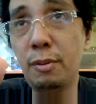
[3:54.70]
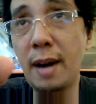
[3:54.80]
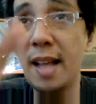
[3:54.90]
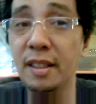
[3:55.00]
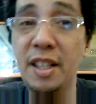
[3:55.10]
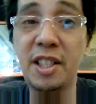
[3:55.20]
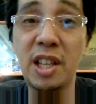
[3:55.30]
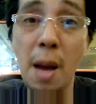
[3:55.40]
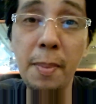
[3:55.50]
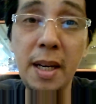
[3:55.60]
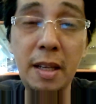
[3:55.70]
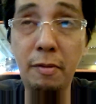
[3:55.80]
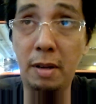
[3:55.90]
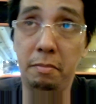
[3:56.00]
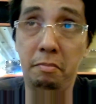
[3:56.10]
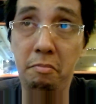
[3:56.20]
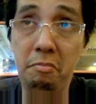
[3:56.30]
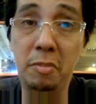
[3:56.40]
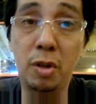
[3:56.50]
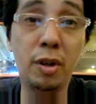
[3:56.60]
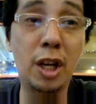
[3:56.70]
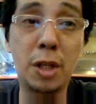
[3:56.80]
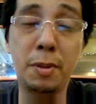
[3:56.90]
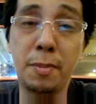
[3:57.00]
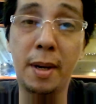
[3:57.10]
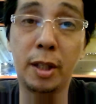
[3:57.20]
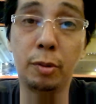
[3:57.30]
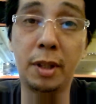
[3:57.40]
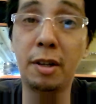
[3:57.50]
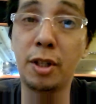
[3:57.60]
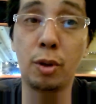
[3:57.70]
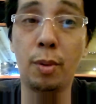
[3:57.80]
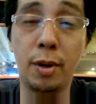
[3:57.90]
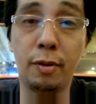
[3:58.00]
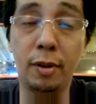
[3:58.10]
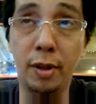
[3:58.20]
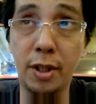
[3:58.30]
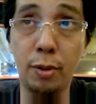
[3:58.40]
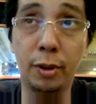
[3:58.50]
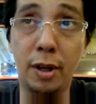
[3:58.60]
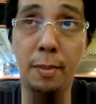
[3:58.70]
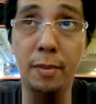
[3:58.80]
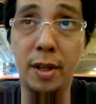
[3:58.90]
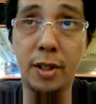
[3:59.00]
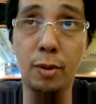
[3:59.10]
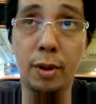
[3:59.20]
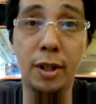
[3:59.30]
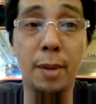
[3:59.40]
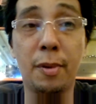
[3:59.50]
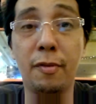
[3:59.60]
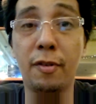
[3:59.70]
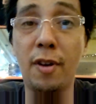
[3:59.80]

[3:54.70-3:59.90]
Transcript: handle it sloppily, well, your engagements might go down, and so are the number of your